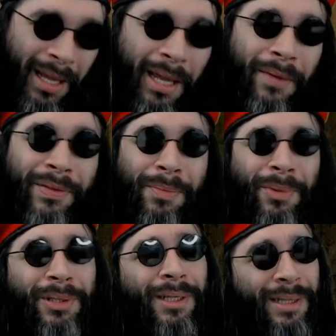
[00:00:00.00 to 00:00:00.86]

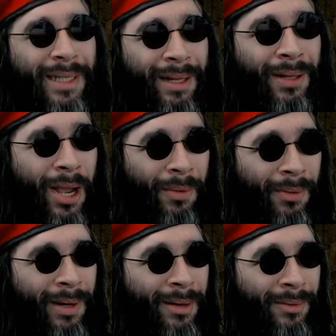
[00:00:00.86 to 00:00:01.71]
someone can tell how
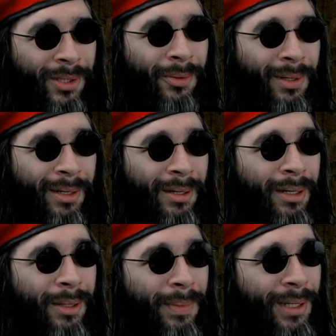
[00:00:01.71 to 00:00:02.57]
aroused you are
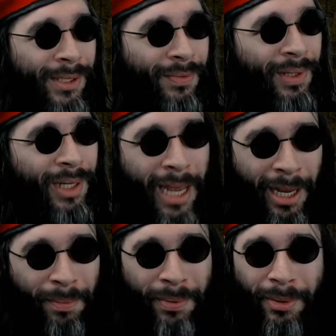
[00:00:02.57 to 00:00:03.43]
because of an
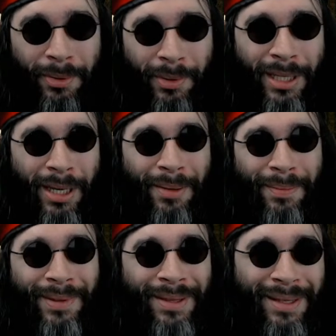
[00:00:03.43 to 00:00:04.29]
app or
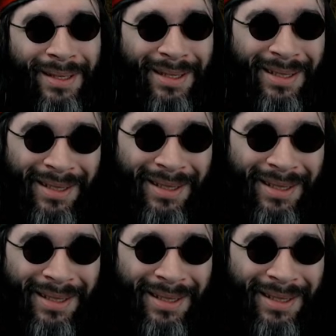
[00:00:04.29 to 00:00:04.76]
something,